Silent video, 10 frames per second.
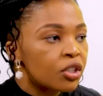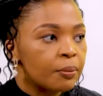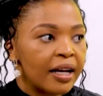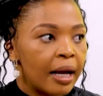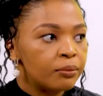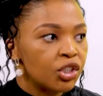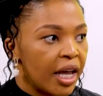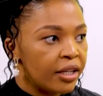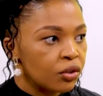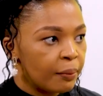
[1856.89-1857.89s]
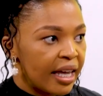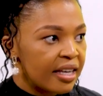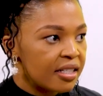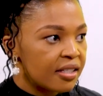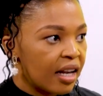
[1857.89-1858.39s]
to become change
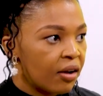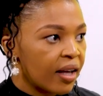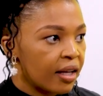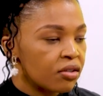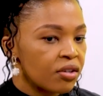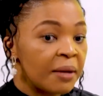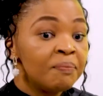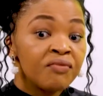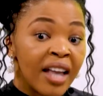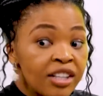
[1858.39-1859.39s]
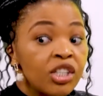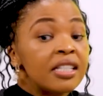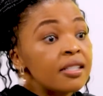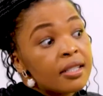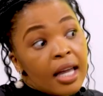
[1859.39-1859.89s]
makers in our country, actually
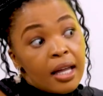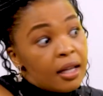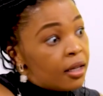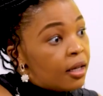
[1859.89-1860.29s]
seeing